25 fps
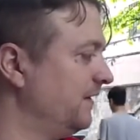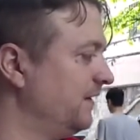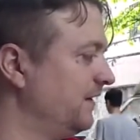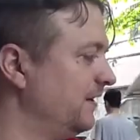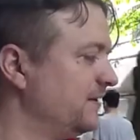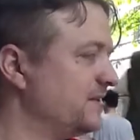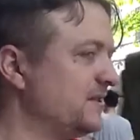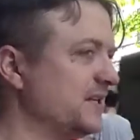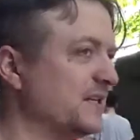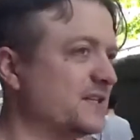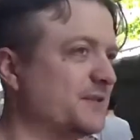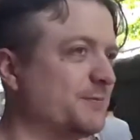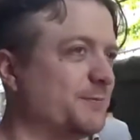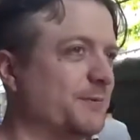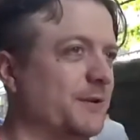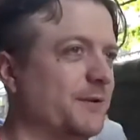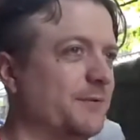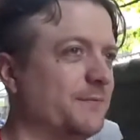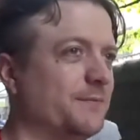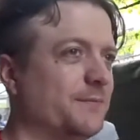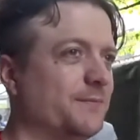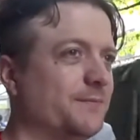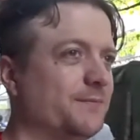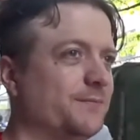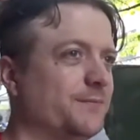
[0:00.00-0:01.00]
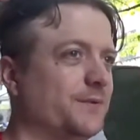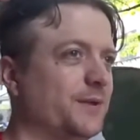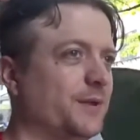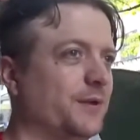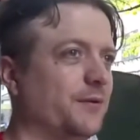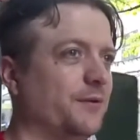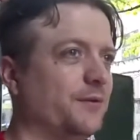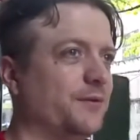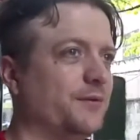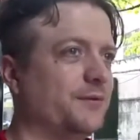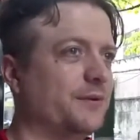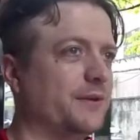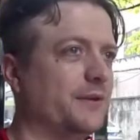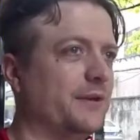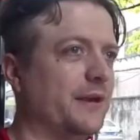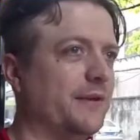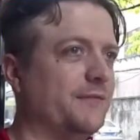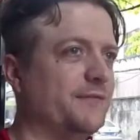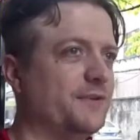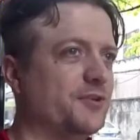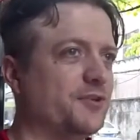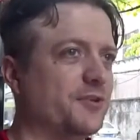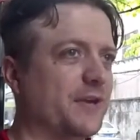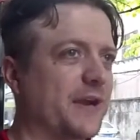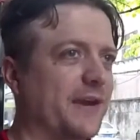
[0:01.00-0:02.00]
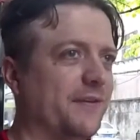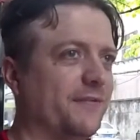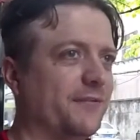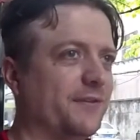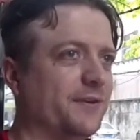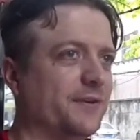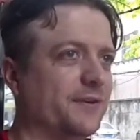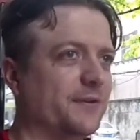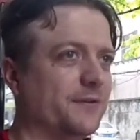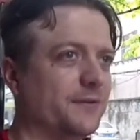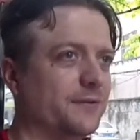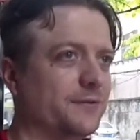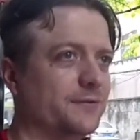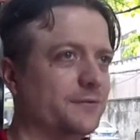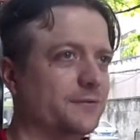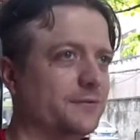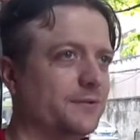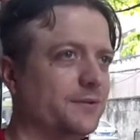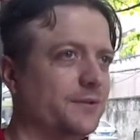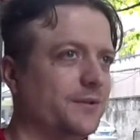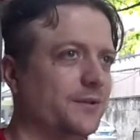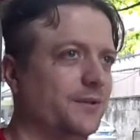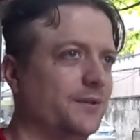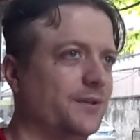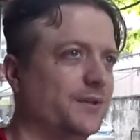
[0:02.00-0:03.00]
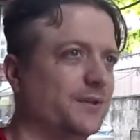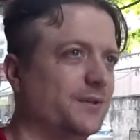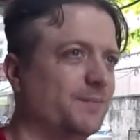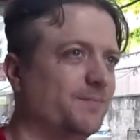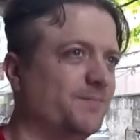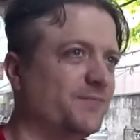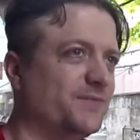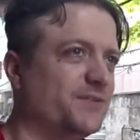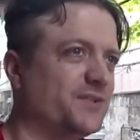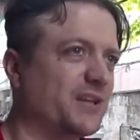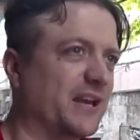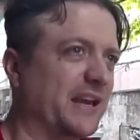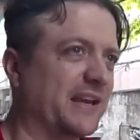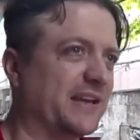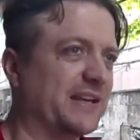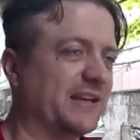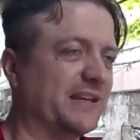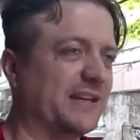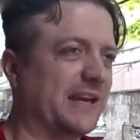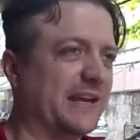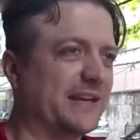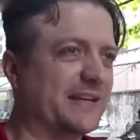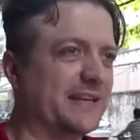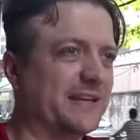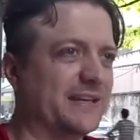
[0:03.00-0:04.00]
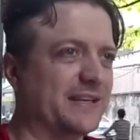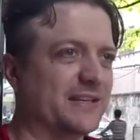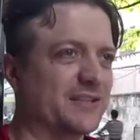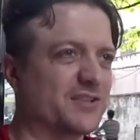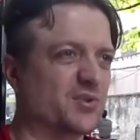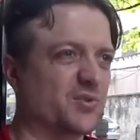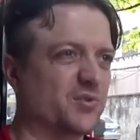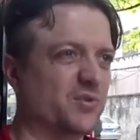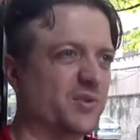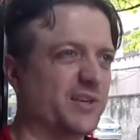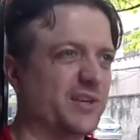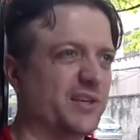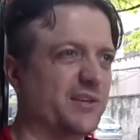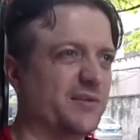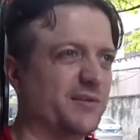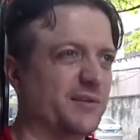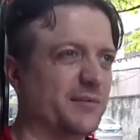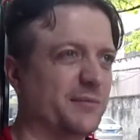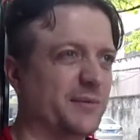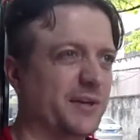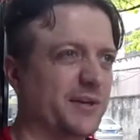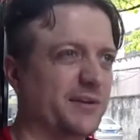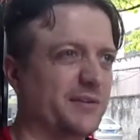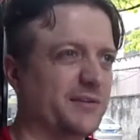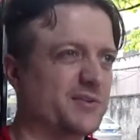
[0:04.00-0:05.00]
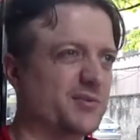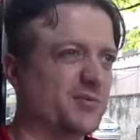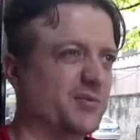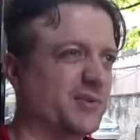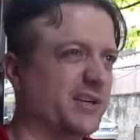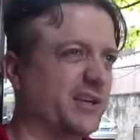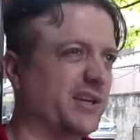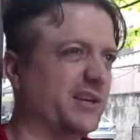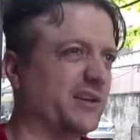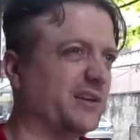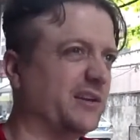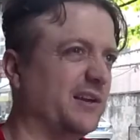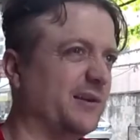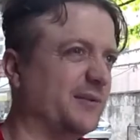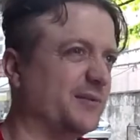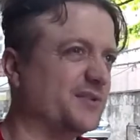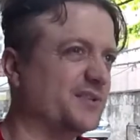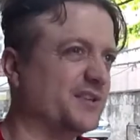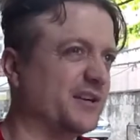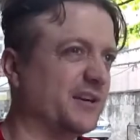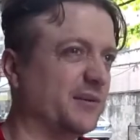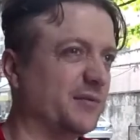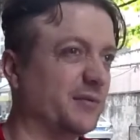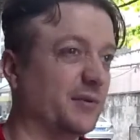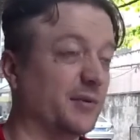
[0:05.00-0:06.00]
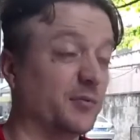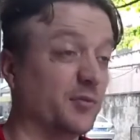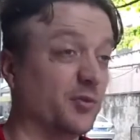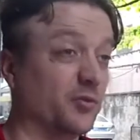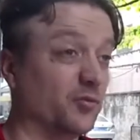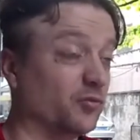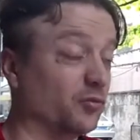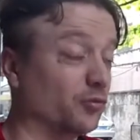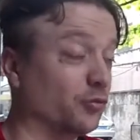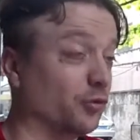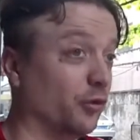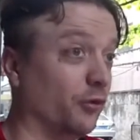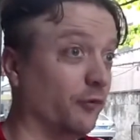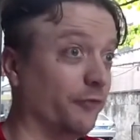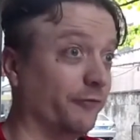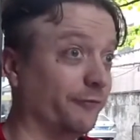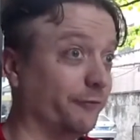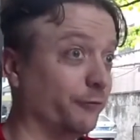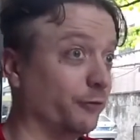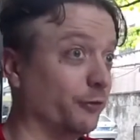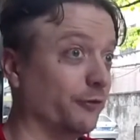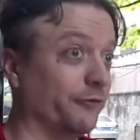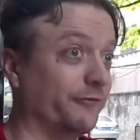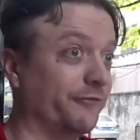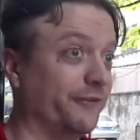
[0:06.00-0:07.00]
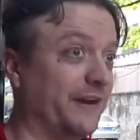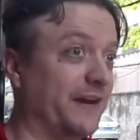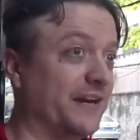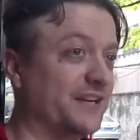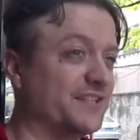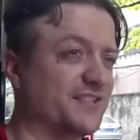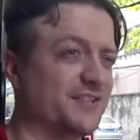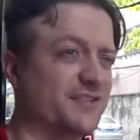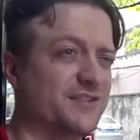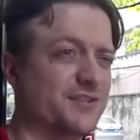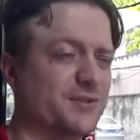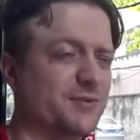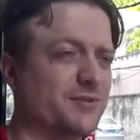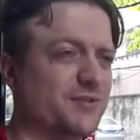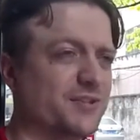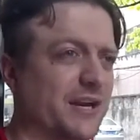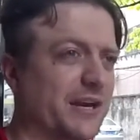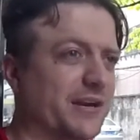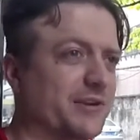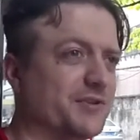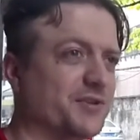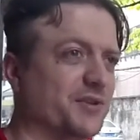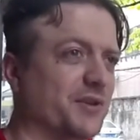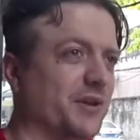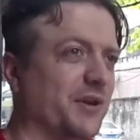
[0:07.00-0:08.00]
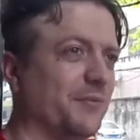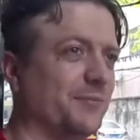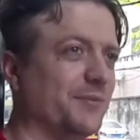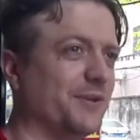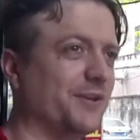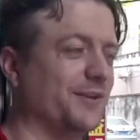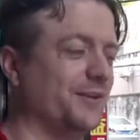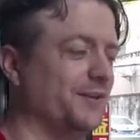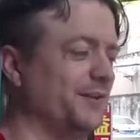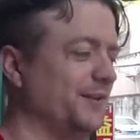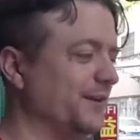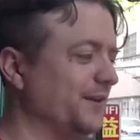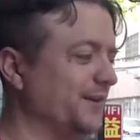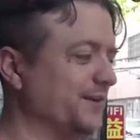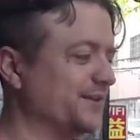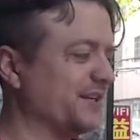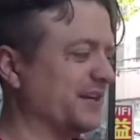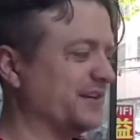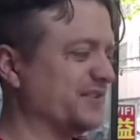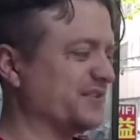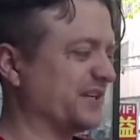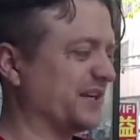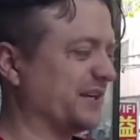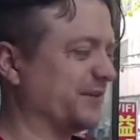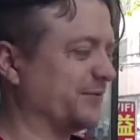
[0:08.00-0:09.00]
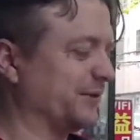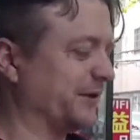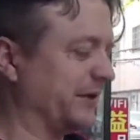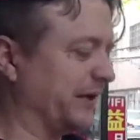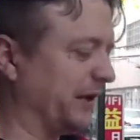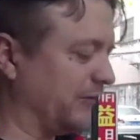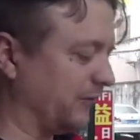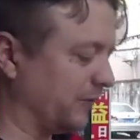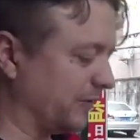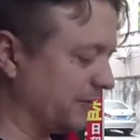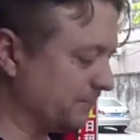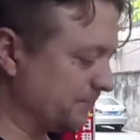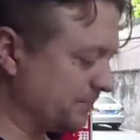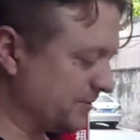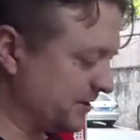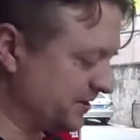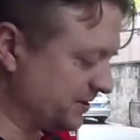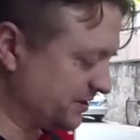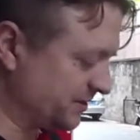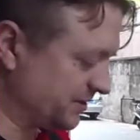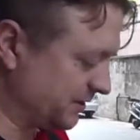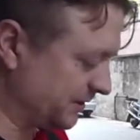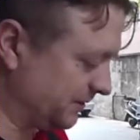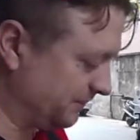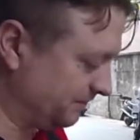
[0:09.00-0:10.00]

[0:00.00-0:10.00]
it takes me, you know, in heavy traffic, you know, I could get 28 kilometers an hour. I'm going real fast. These new tires will help me. The tires I got right now are a beast.